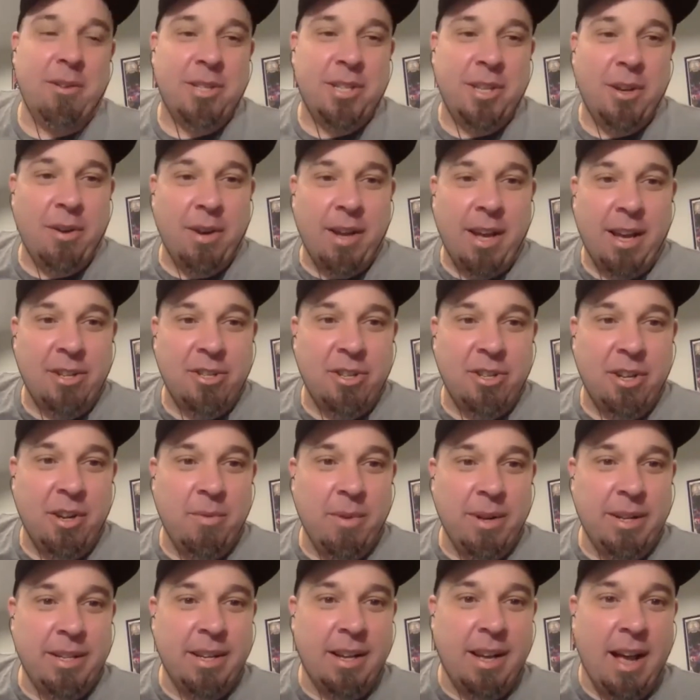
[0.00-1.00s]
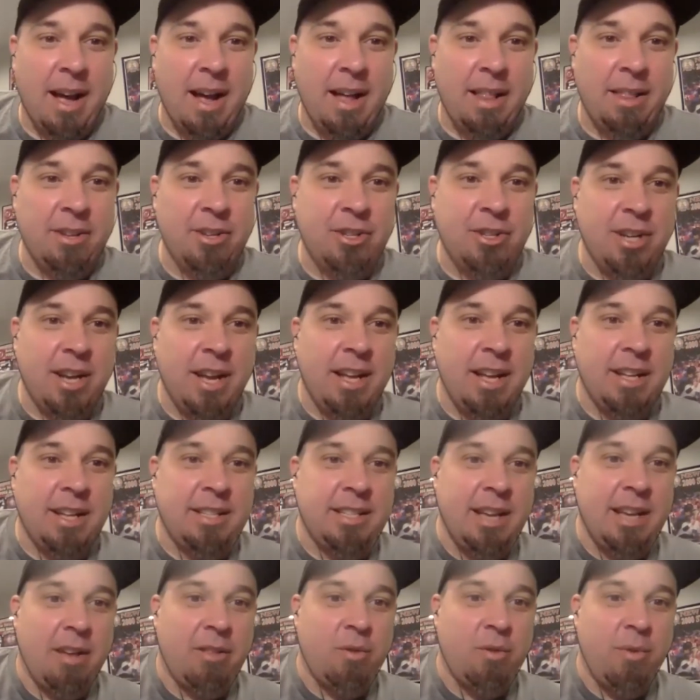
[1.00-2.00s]
So okay, so you went to college at
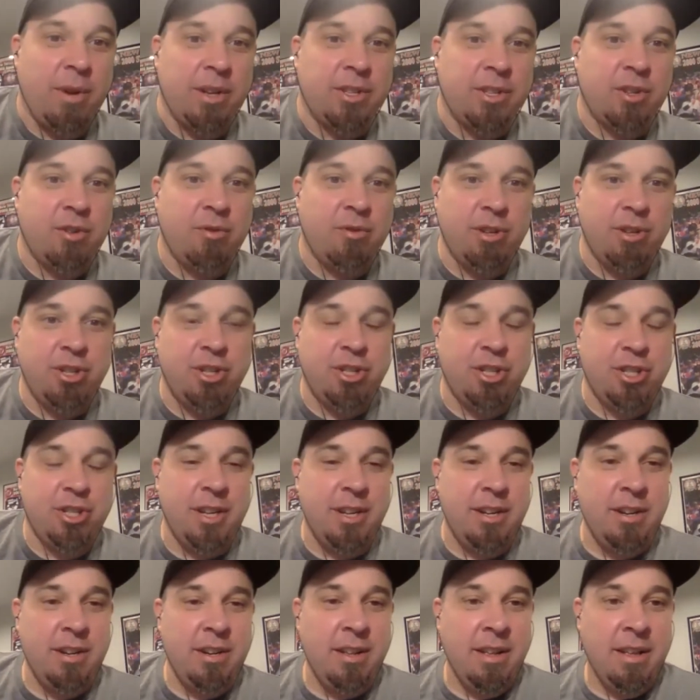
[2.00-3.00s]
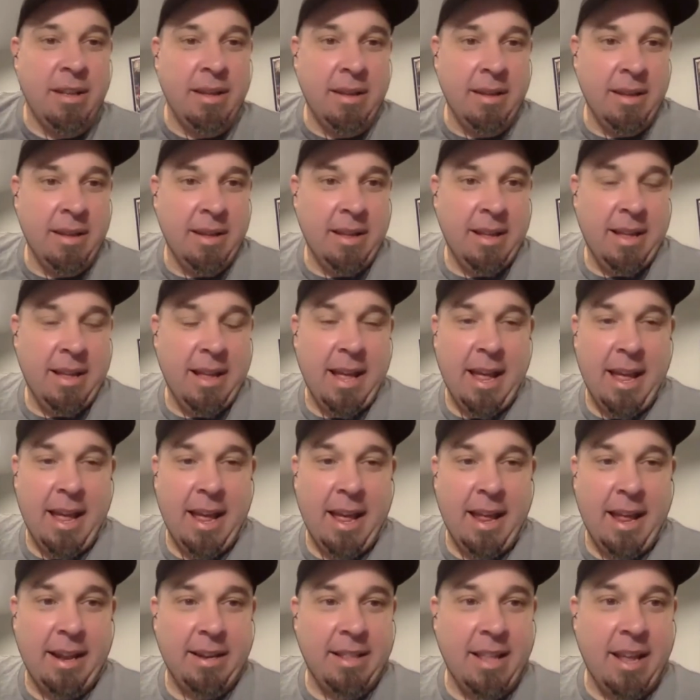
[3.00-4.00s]
Southwest Christian, Mm-hmm.
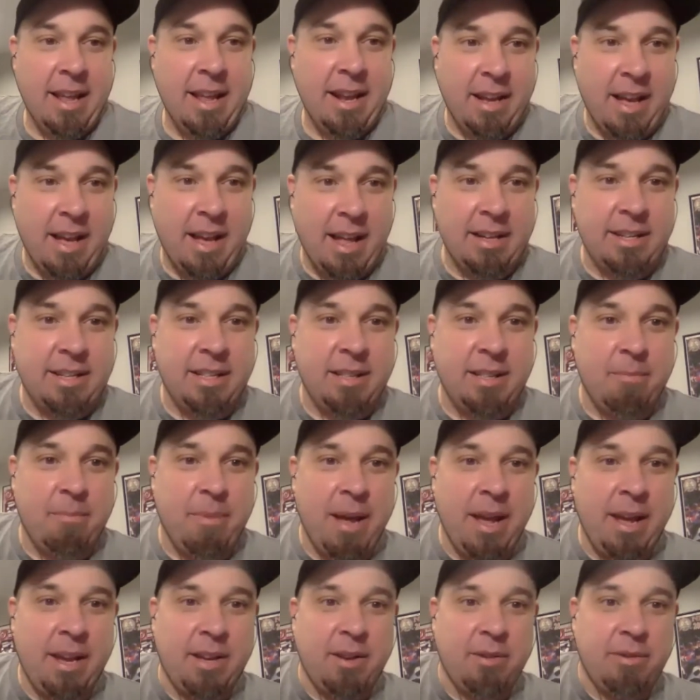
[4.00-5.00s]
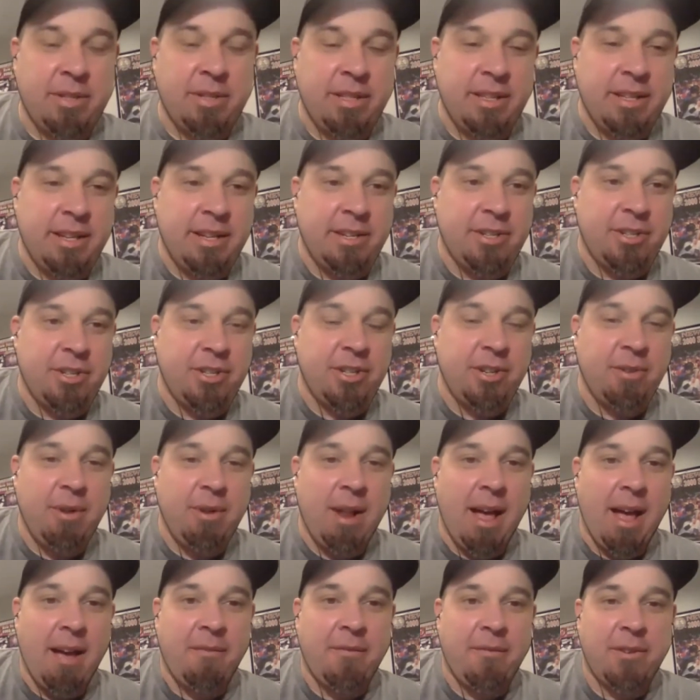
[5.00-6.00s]
And then yes, you got into the Pecos League soon
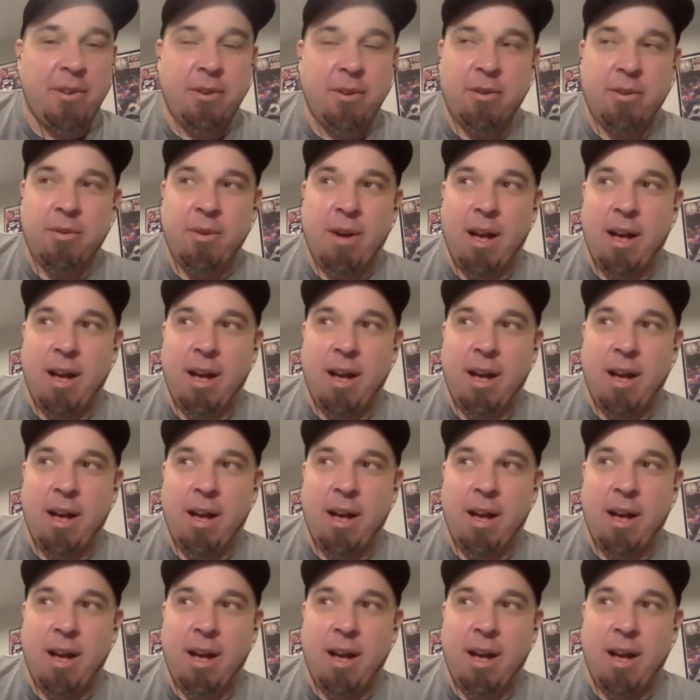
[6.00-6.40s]
after.